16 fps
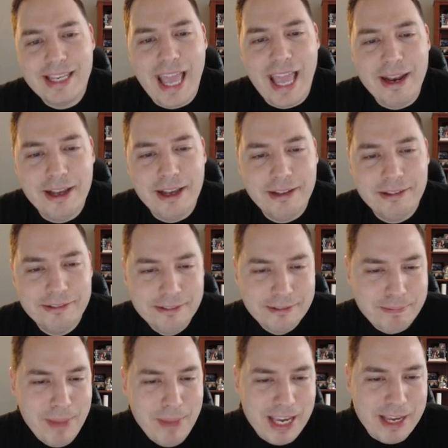and a
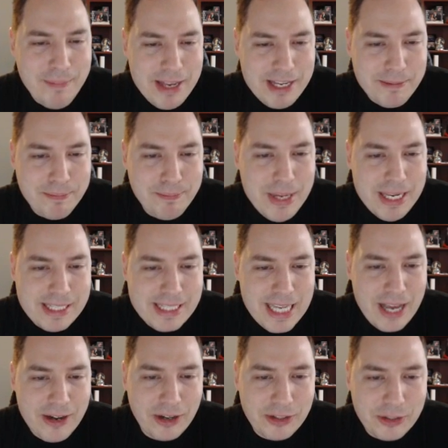Mega Minion beating
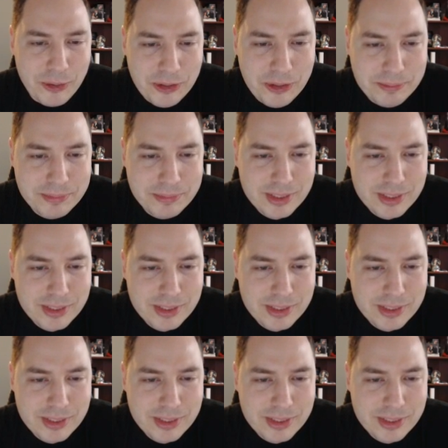down our Golem.